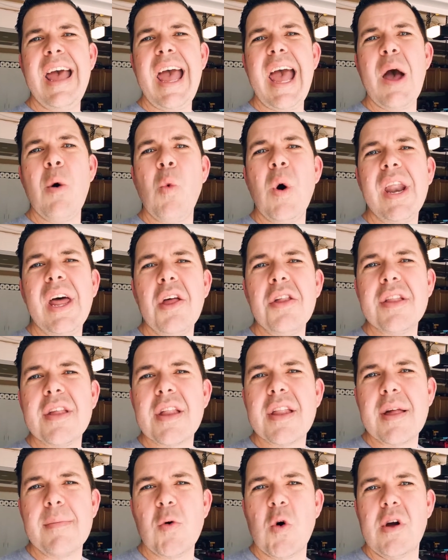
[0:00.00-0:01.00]
And what else do
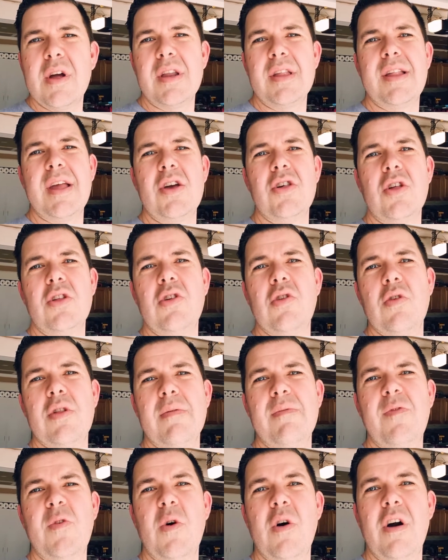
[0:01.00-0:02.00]
some organizations use
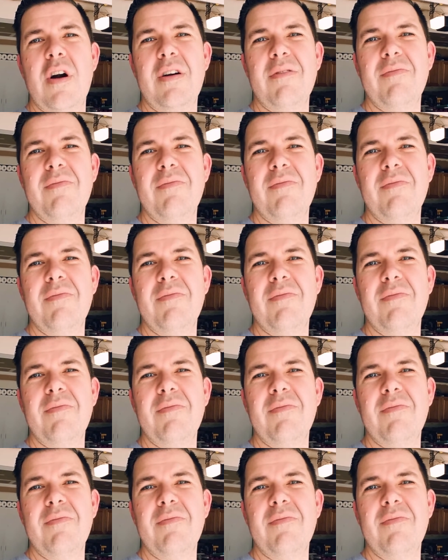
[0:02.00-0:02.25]
them for?